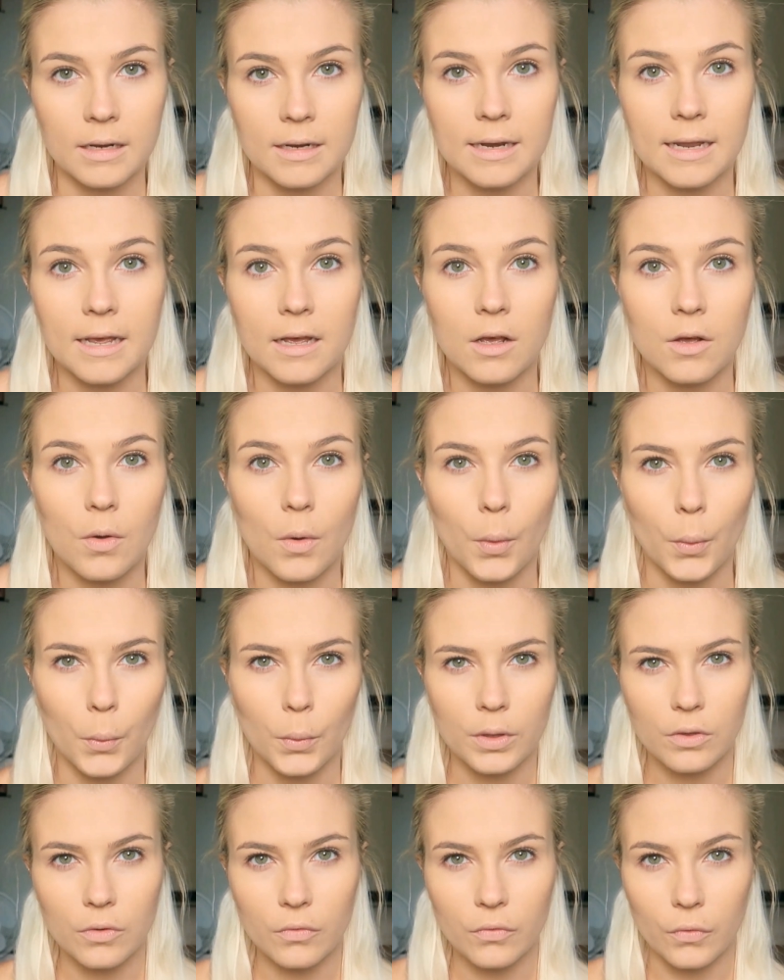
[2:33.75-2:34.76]
Now
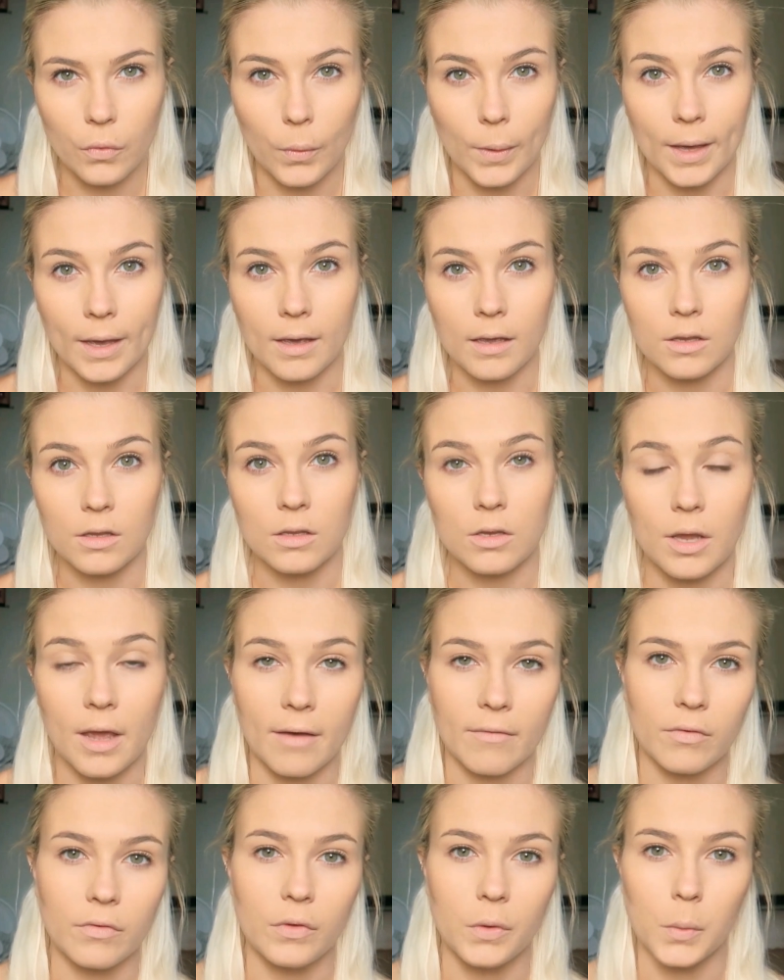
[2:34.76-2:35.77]
with your forehead, you
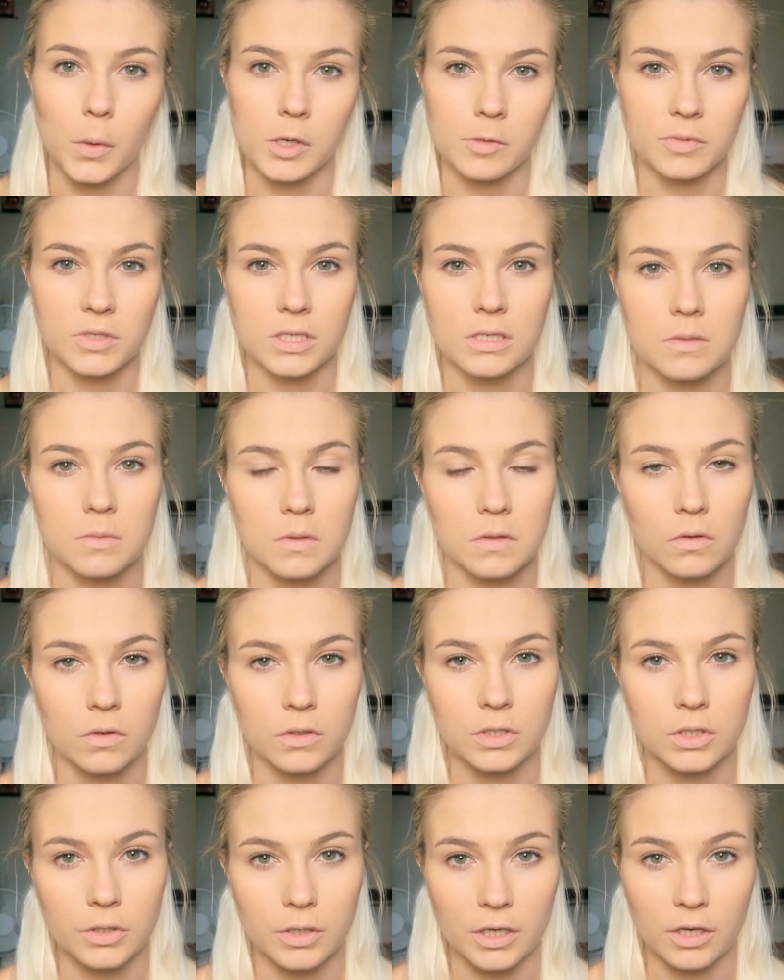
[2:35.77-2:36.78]
have a few options with
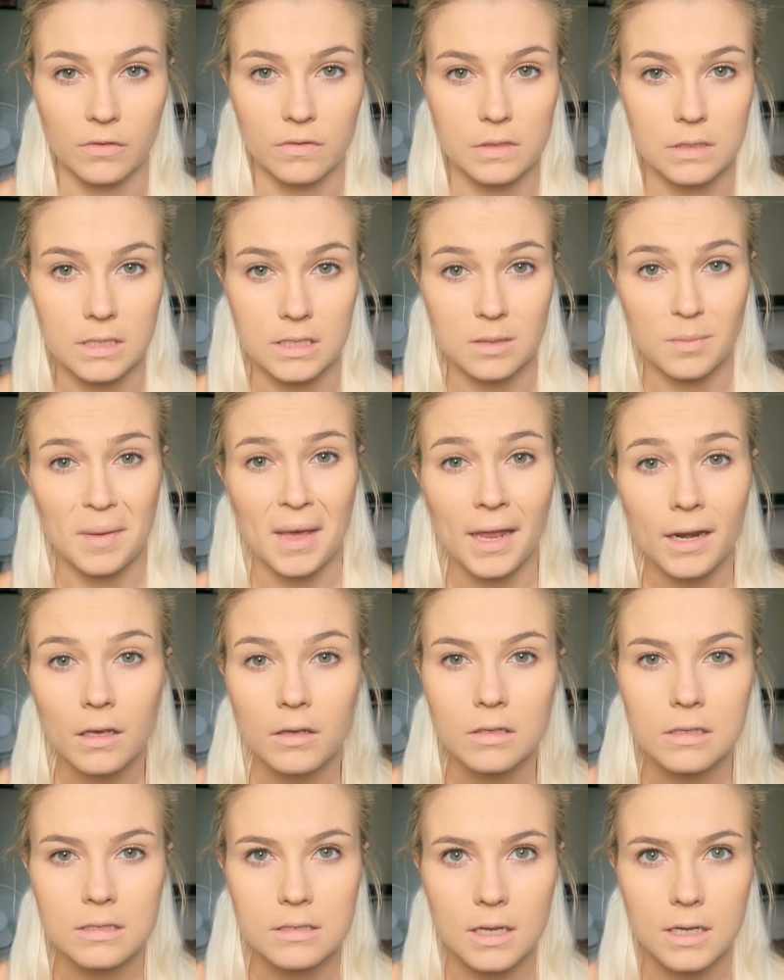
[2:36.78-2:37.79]
contouring, obviously
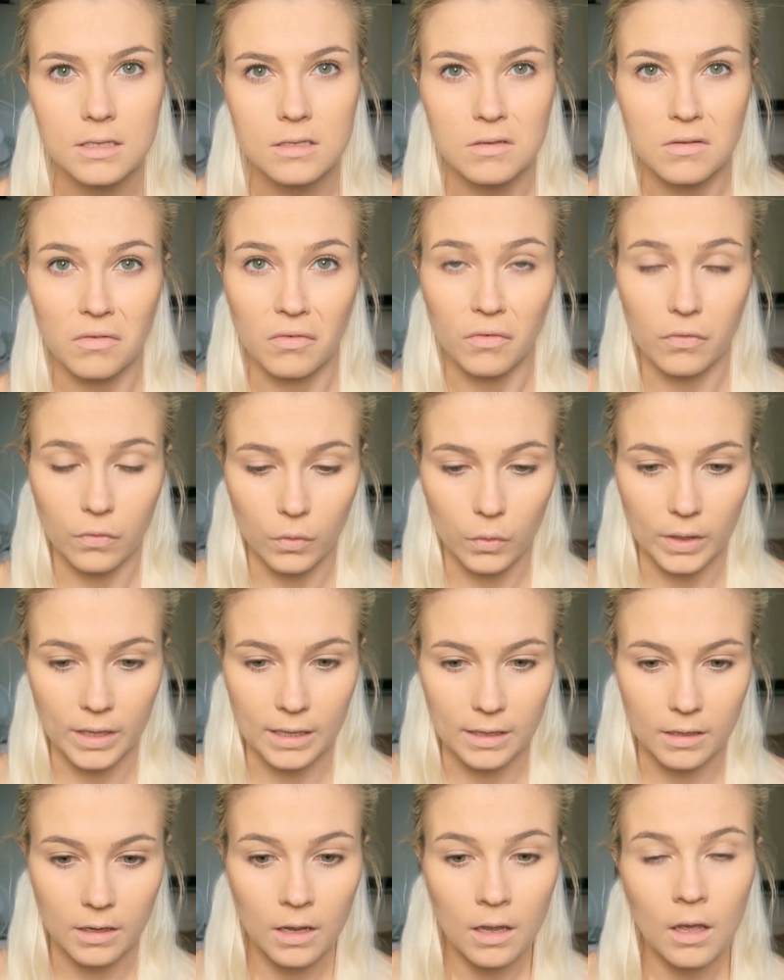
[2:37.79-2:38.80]
depending on the size of your
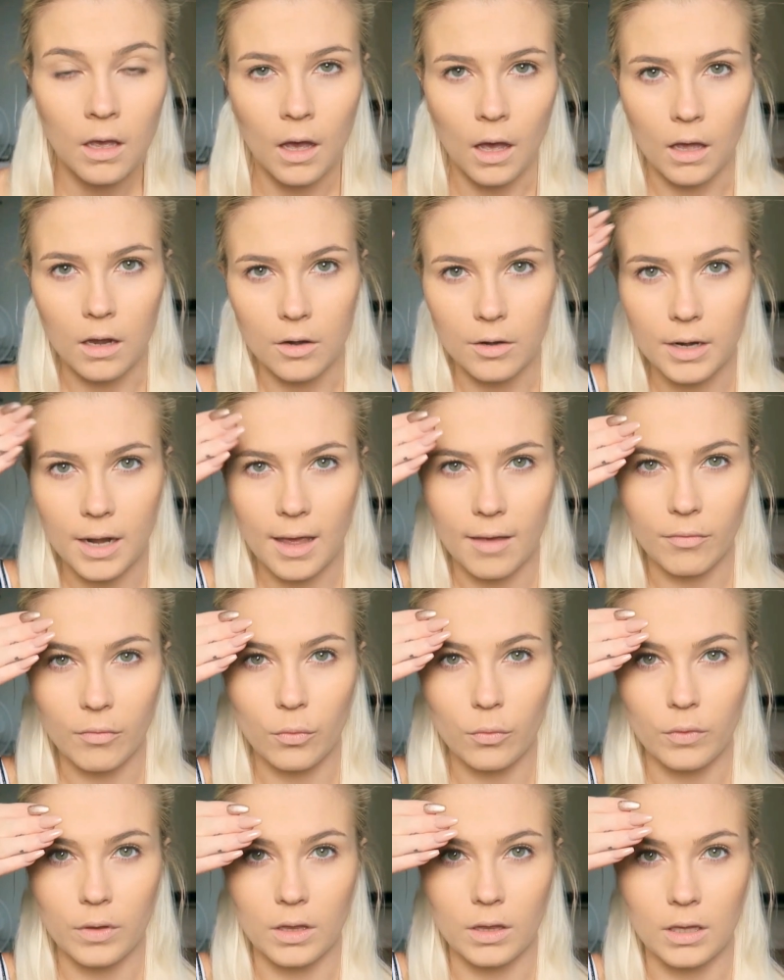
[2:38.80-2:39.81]
forehead. I don't have
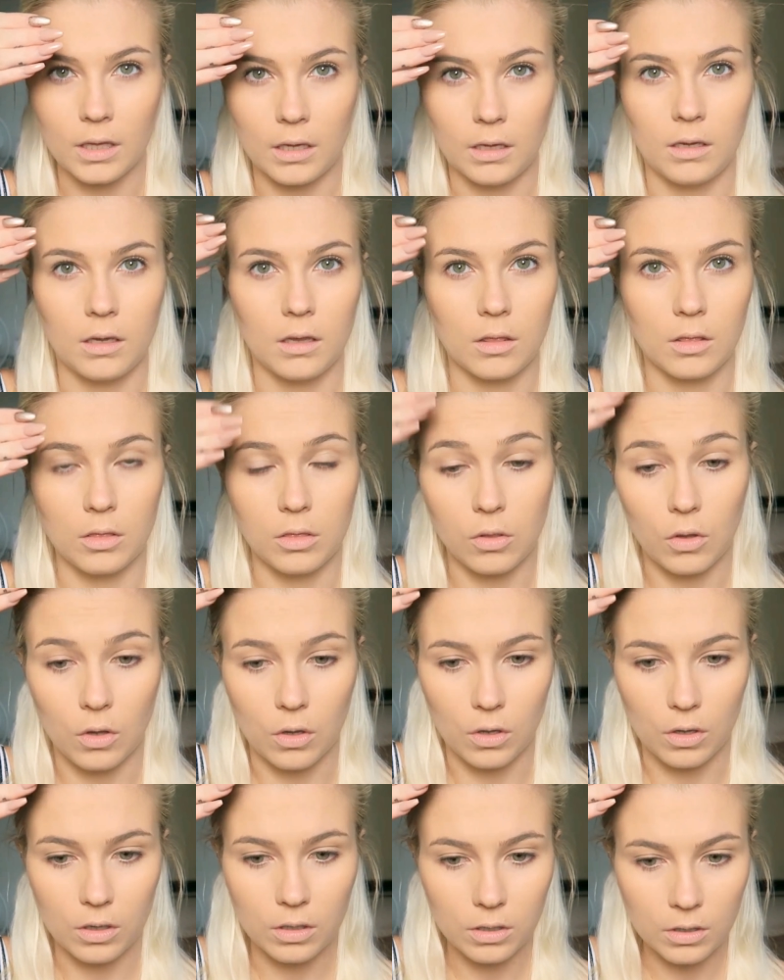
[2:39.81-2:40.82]
a really
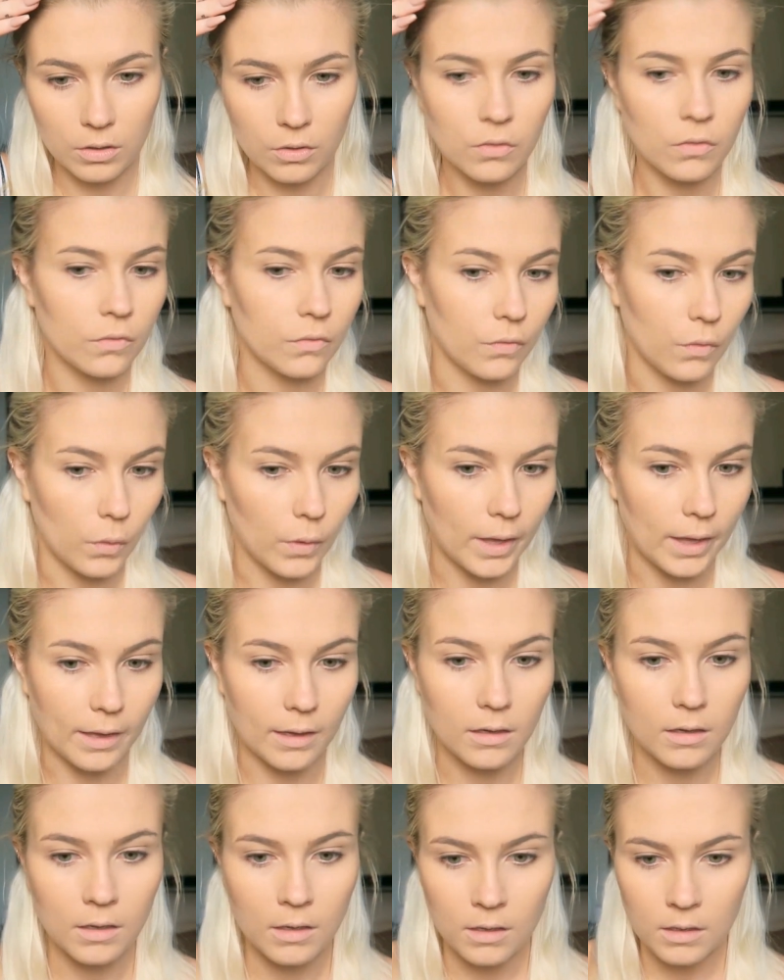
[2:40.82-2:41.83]
long
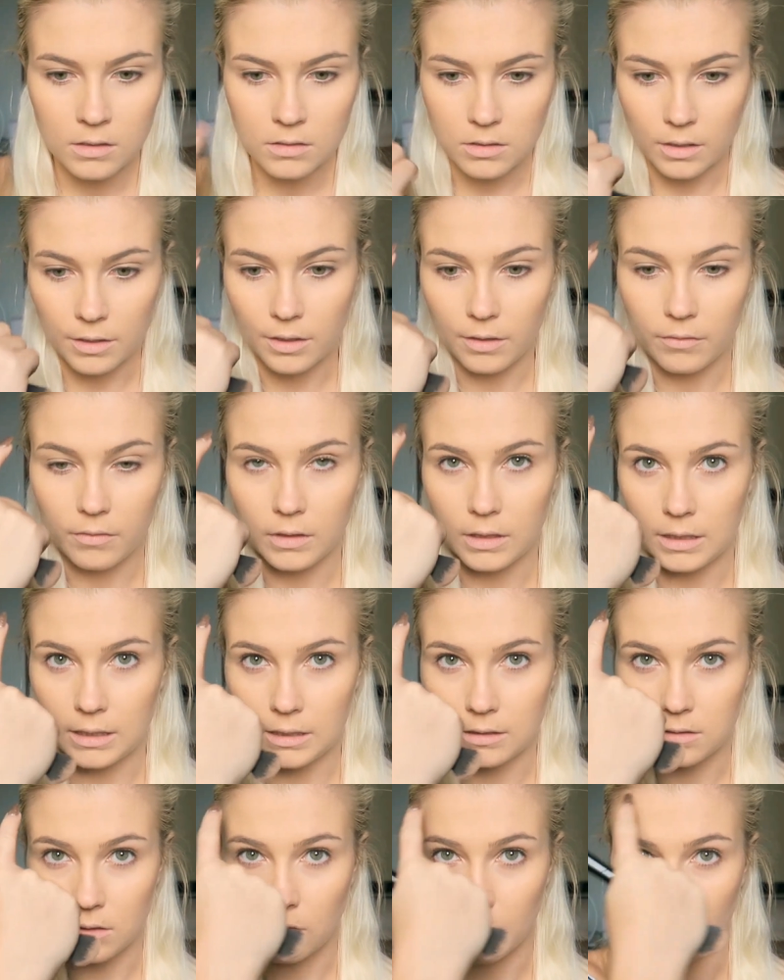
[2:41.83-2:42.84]
forehead, so I don't really
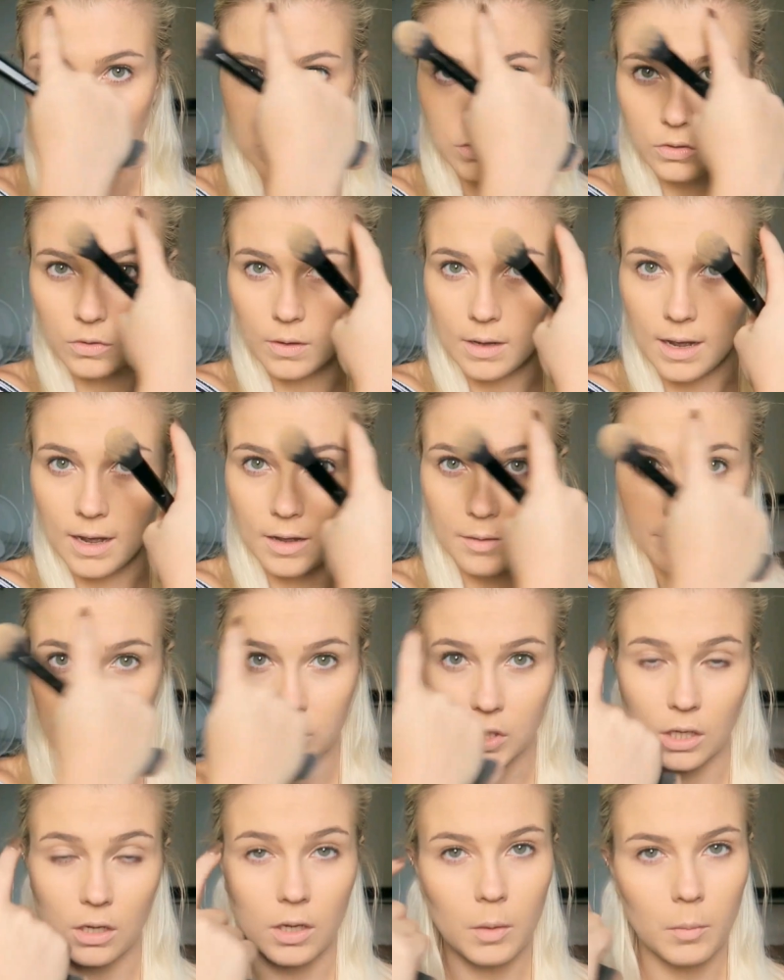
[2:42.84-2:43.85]
need to contour up
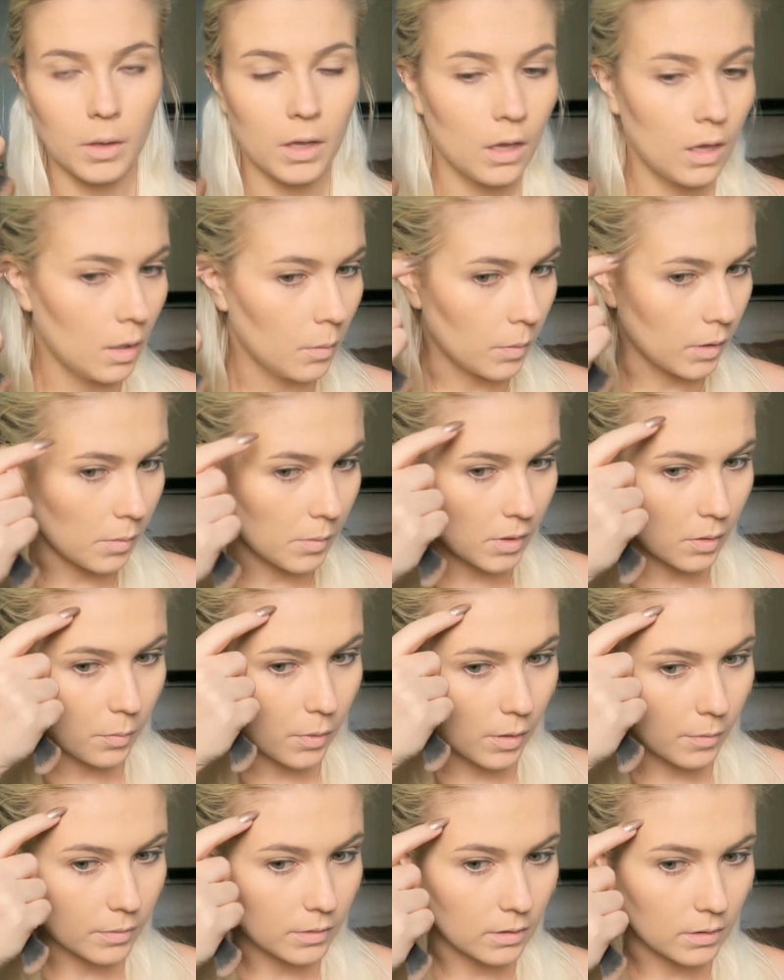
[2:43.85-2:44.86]
top, but I'm going to
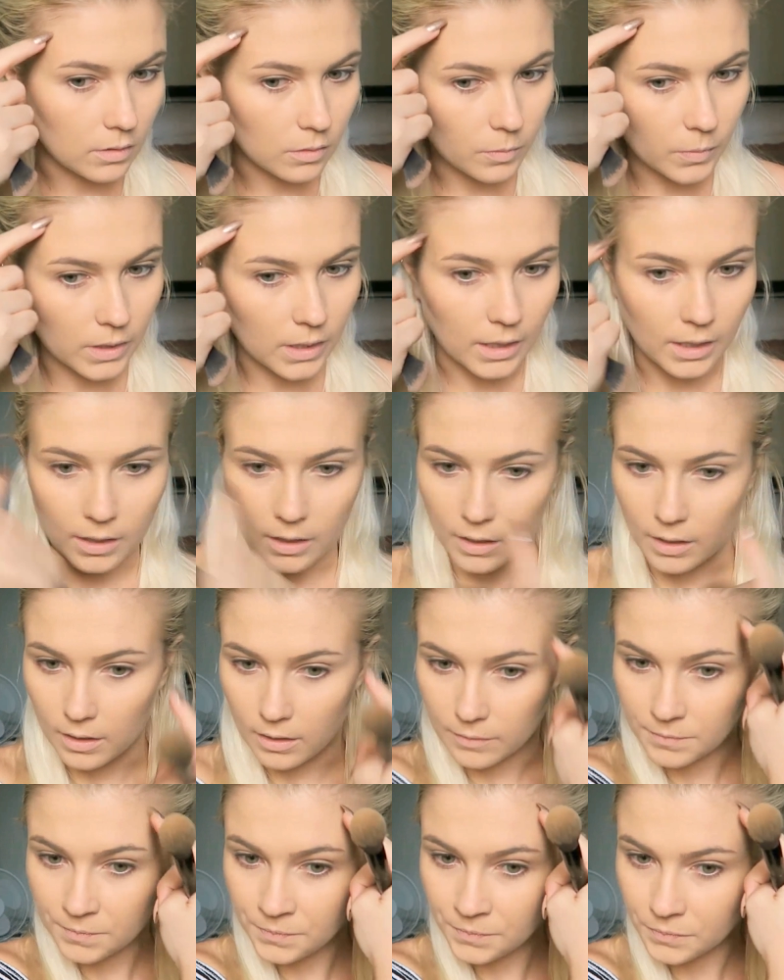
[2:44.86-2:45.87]
pop a little bit
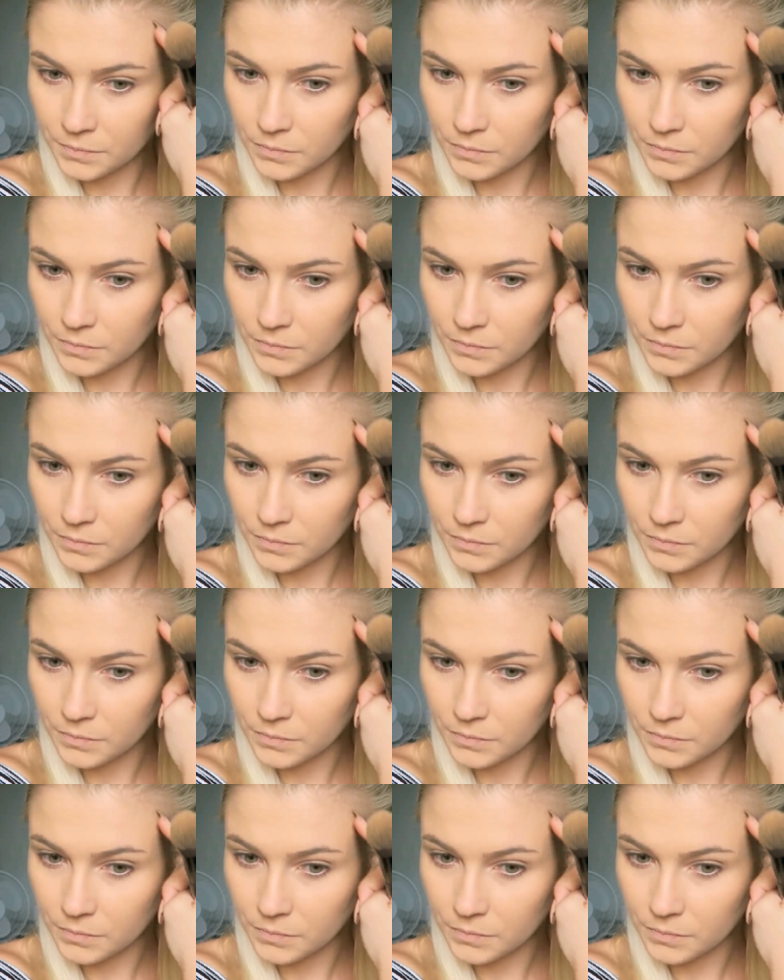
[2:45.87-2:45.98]
here